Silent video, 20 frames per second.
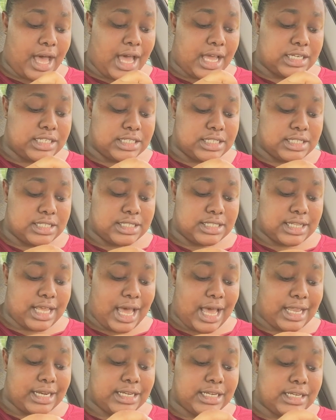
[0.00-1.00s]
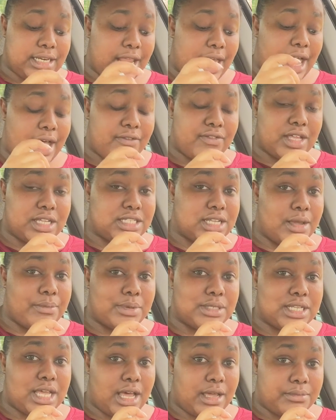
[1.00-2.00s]
I didn't have that
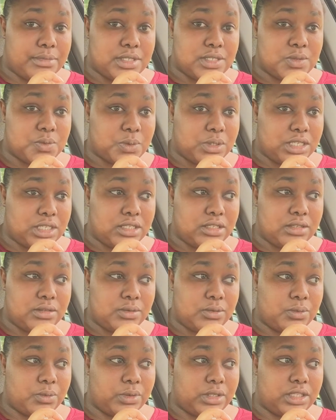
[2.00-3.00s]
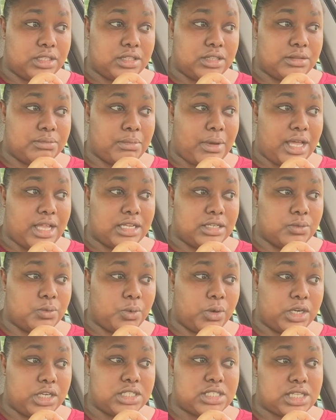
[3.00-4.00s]
type of time this week with my
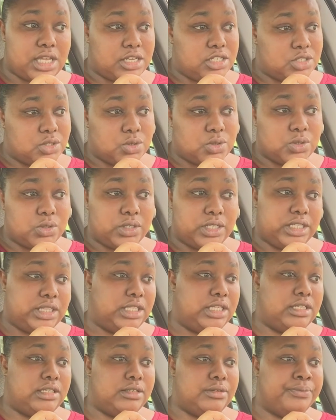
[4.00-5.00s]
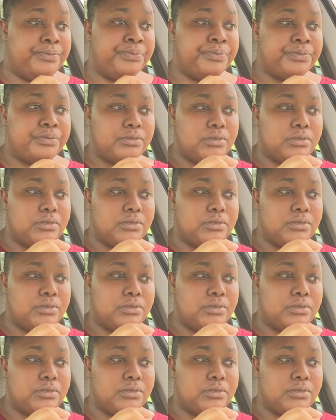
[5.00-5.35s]
work schedule and then